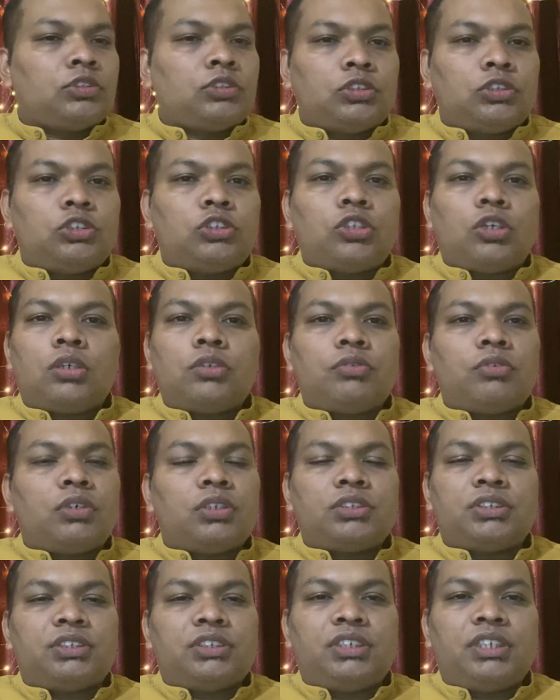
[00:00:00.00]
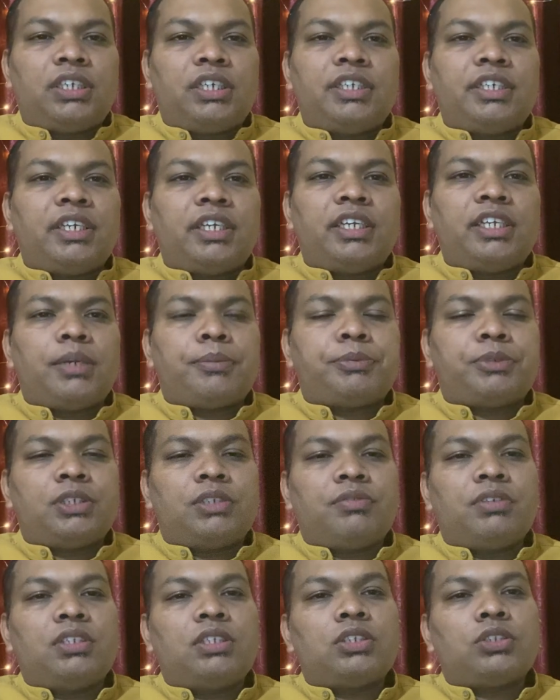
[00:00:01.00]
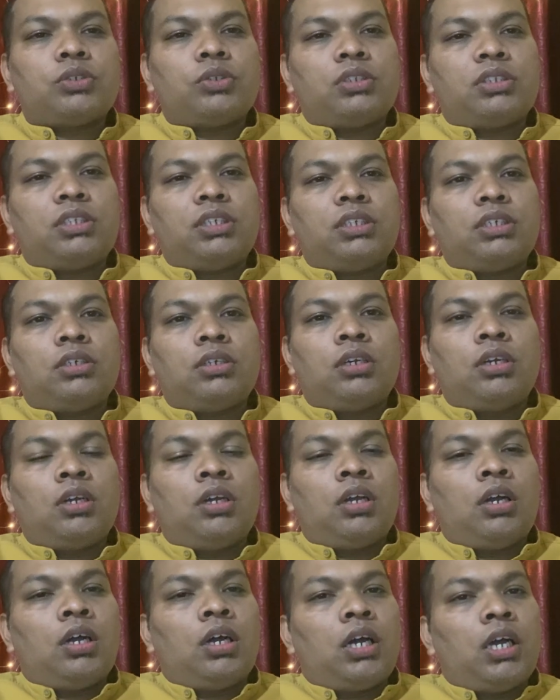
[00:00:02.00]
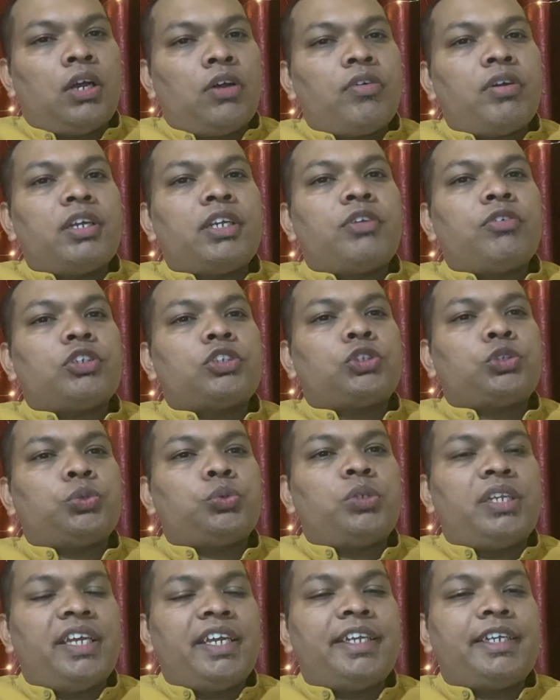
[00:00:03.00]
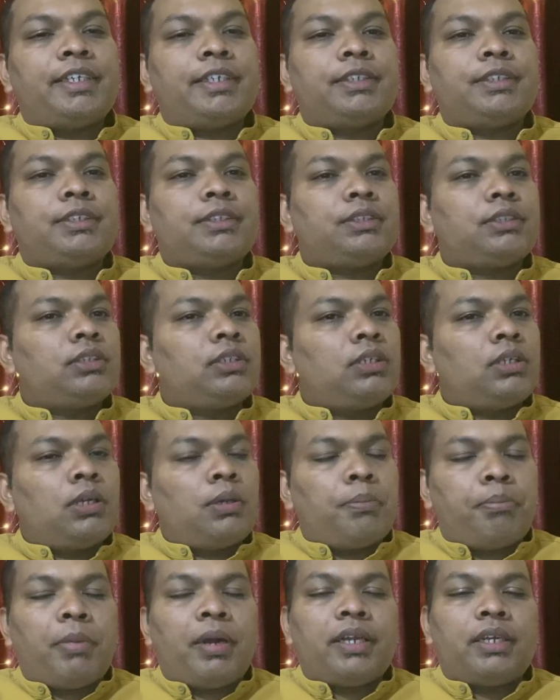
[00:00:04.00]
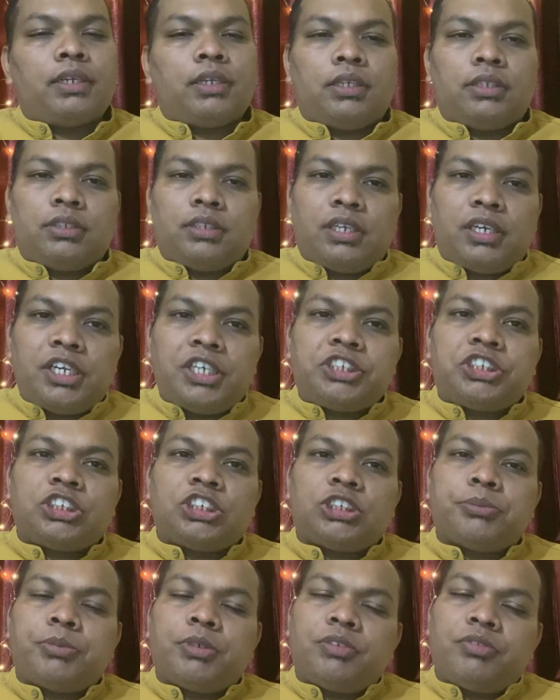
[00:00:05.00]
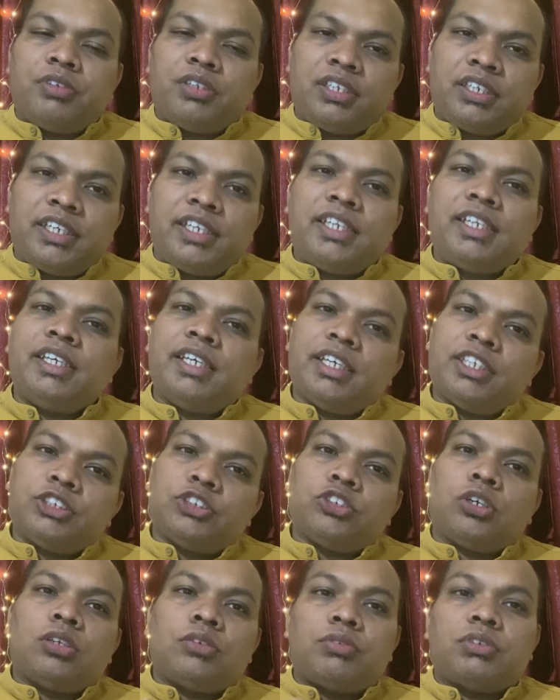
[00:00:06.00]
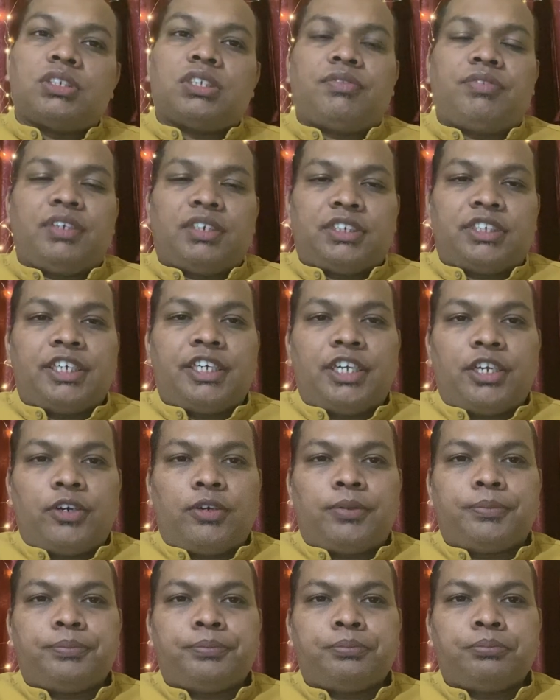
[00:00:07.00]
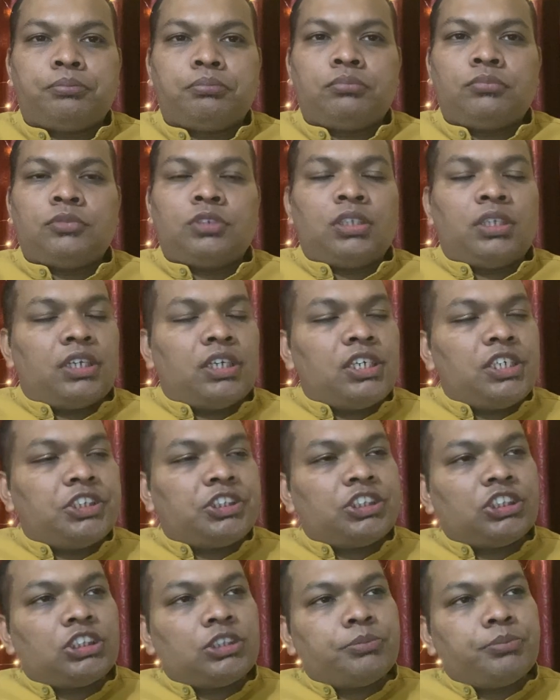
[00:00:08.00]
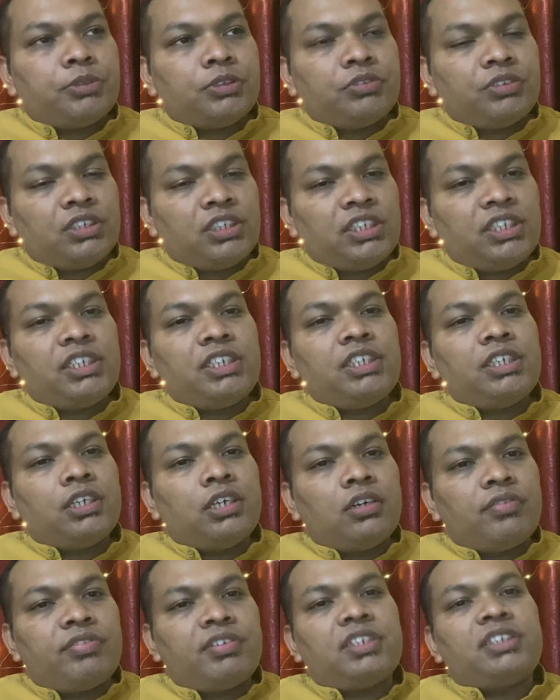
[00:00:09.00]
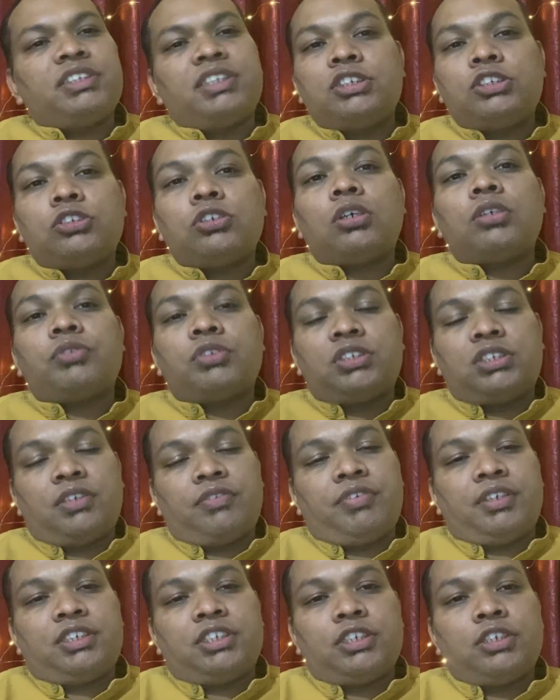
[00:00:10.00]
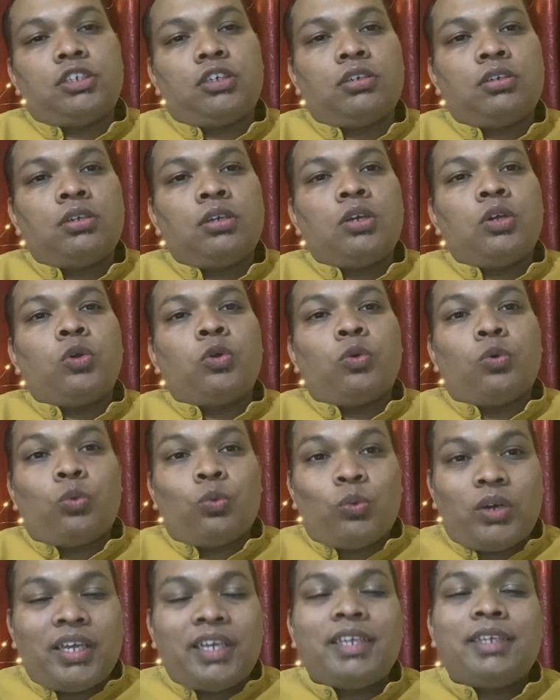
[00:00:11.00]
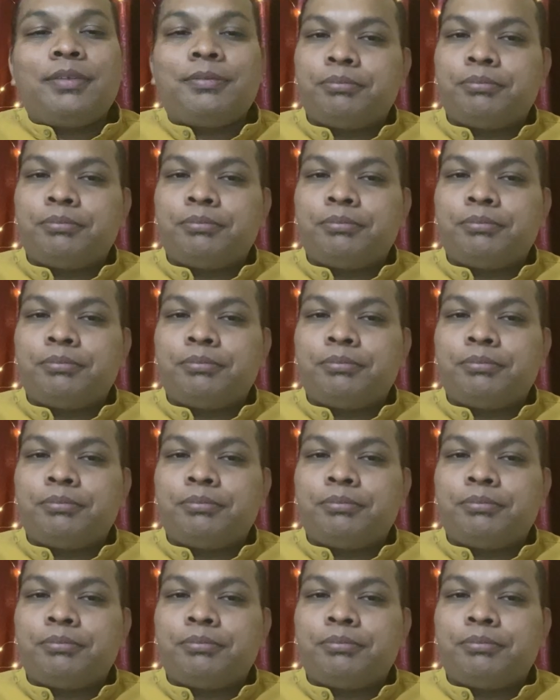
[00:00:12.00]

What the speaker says: John was really, really upset with this whole thing. However, it was too late, but the relationship between Lily and John was affected now. Relationship between Lily, her friend, and John was affected now. Why?